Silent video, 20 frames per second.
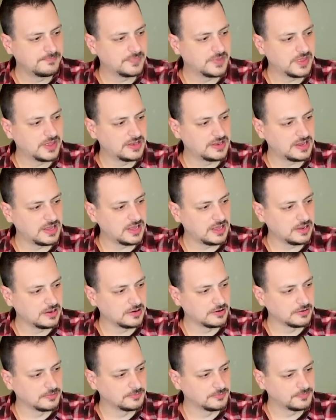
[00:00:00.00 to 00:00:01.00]
Then
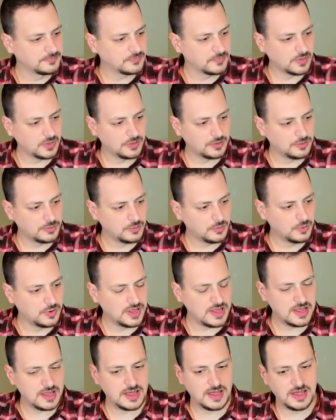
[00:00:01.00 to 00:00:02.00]
here,
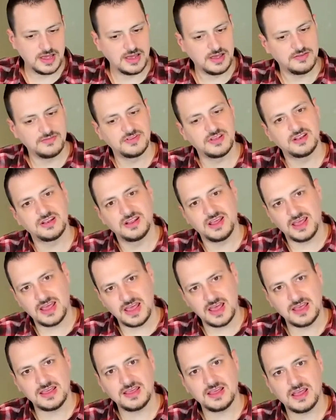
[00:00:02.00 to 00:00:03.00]
we have an
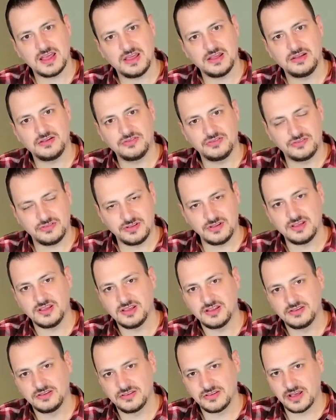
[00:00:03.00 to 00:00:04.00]

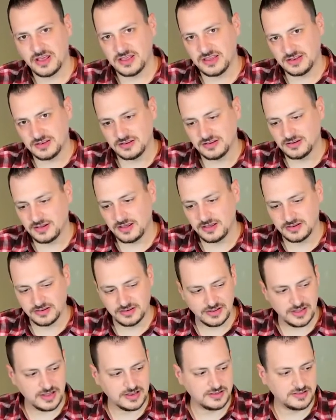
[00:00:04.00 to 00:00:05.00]
AAC
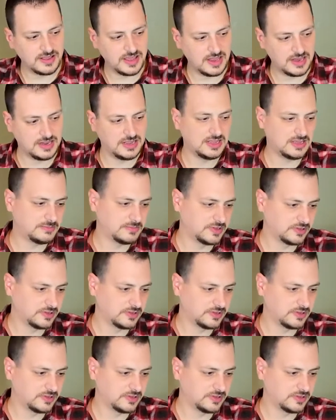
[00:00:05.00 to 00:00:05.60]
Titanium.